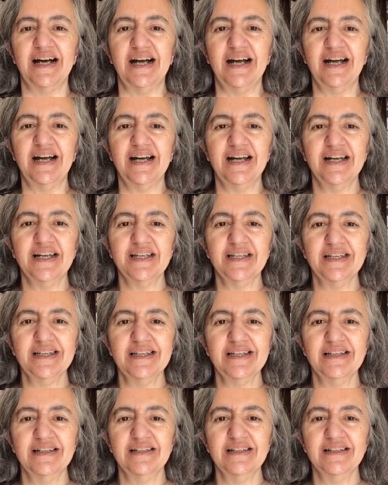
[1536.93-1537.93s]

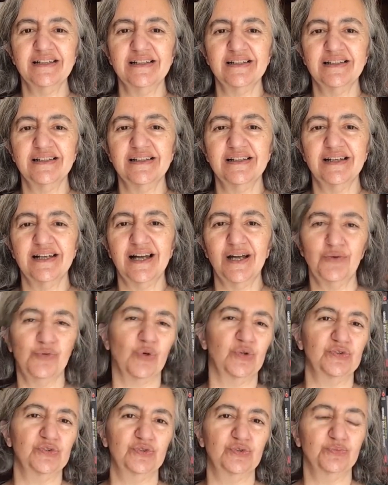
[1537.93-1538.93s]
I
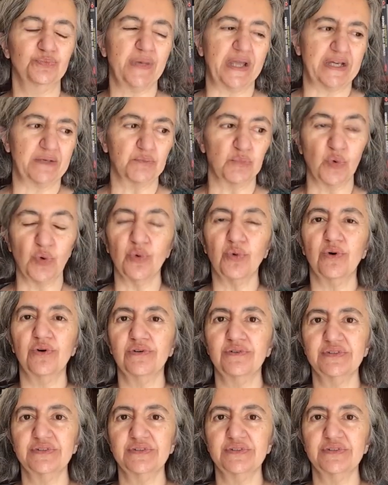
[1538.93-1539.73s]
want to make more